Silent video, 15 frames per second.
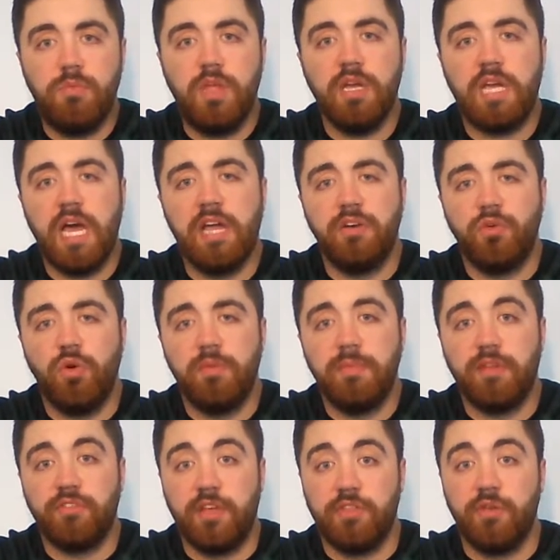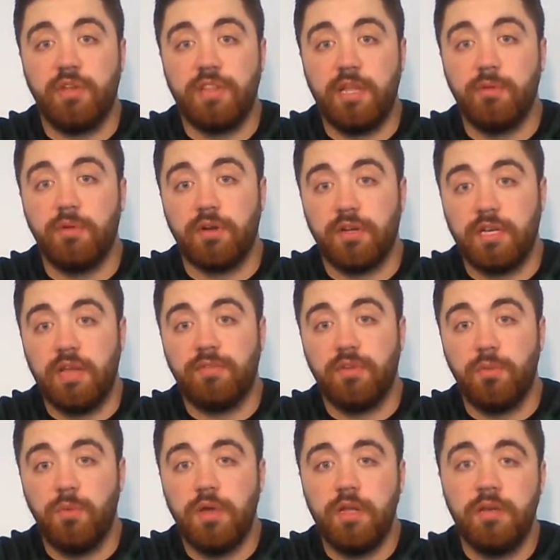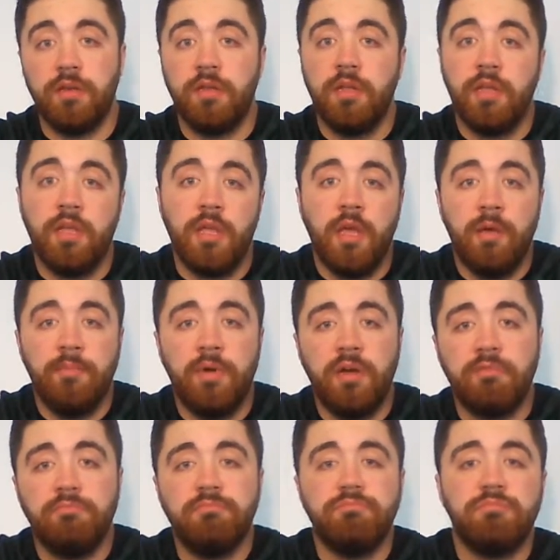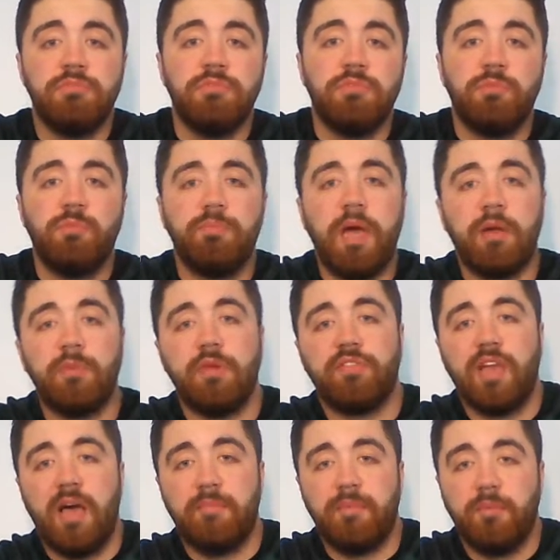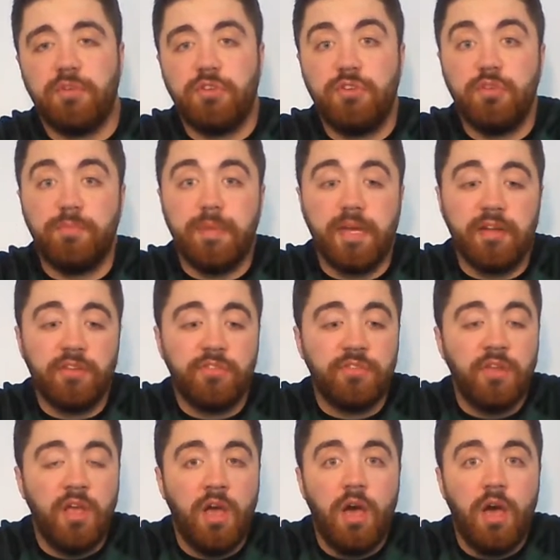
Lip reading: kind of annoyed me because I thought they were going to definitely win. But bad weeks happen when you do picks.